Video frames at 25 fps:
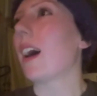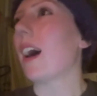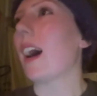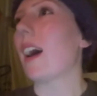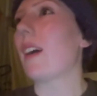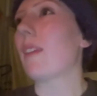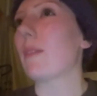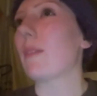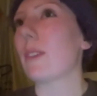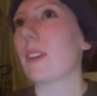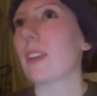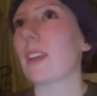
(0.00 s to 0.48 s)

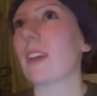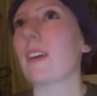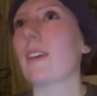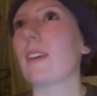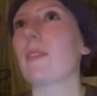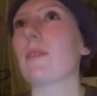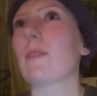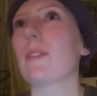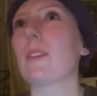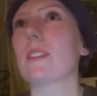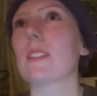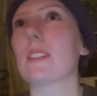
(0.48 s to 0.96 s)
really
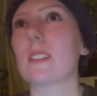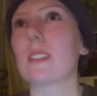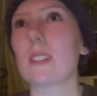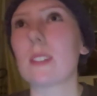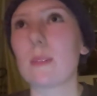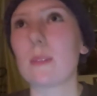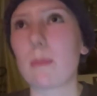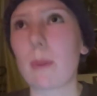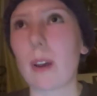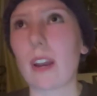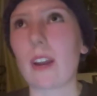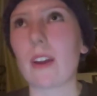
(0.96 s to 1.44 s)
was
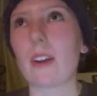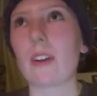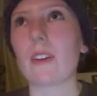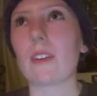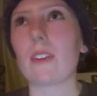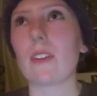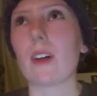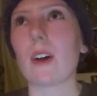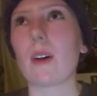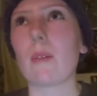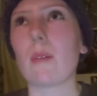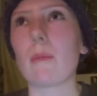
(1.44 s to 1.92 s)
inspired
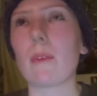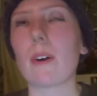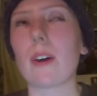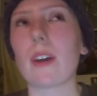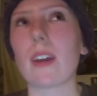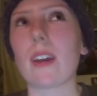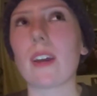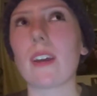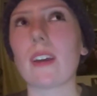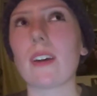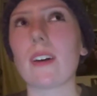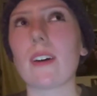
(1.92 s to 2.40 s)
a lot
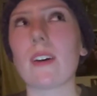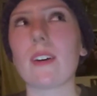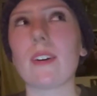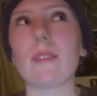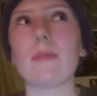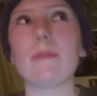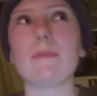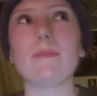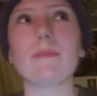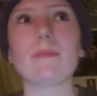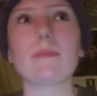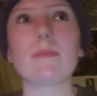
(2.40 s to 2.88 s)
by
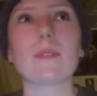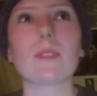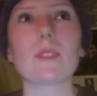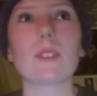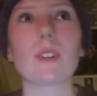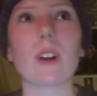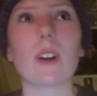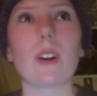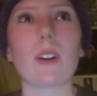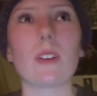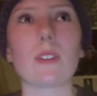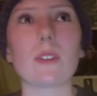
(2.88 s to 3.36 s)

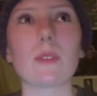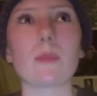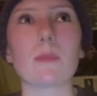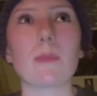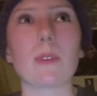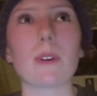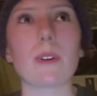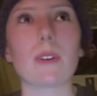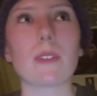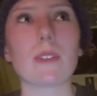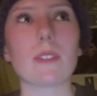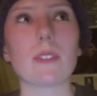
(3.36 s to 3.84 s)
Charles
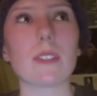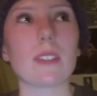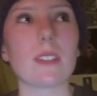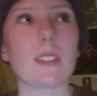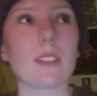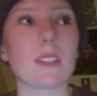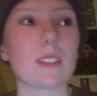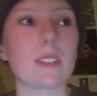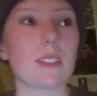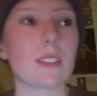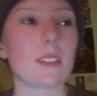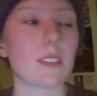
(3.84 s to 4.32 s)

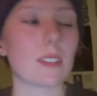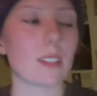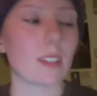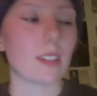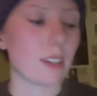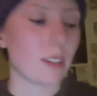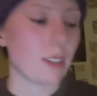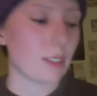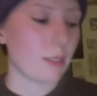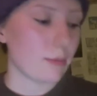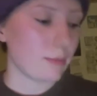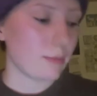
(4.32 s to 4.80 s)
Burns's
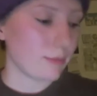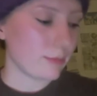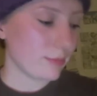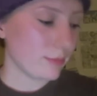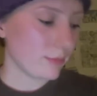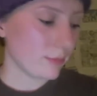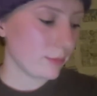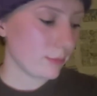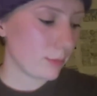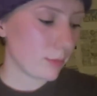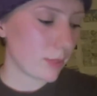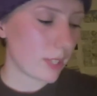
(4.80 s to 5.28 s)

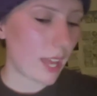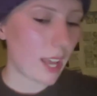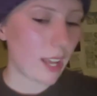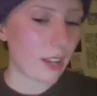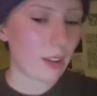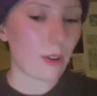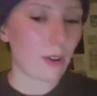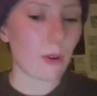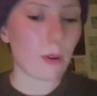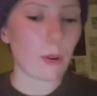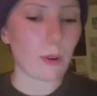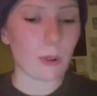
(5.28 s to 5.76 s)

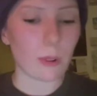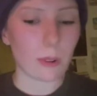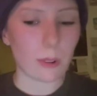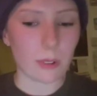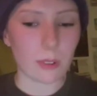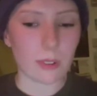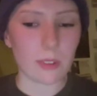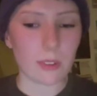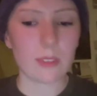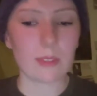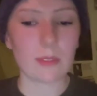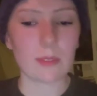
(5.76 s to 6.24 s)
Black
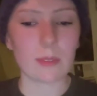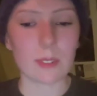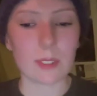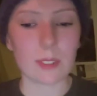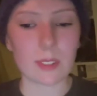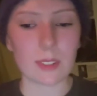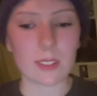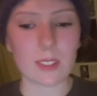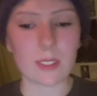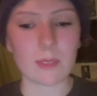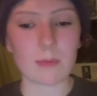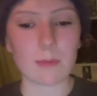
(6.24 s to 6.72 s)
Hole
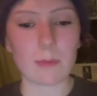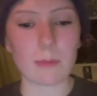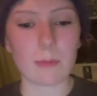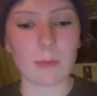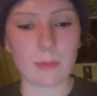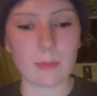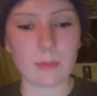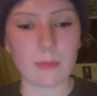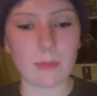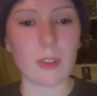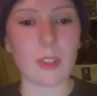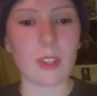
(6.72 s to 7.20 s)
was
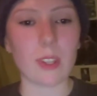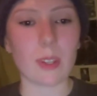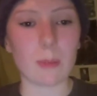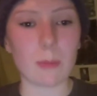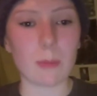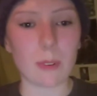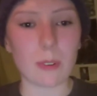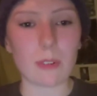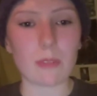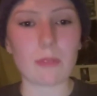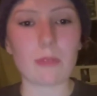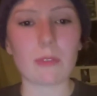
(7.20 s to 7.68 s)
really
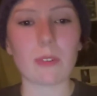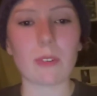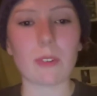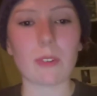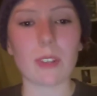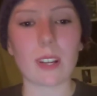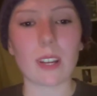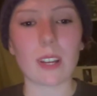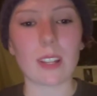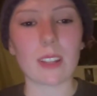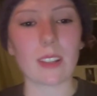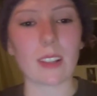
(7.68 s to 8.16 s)
beautiful,
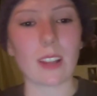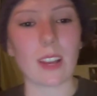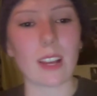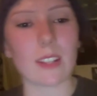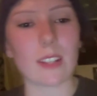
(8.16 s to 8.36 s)
and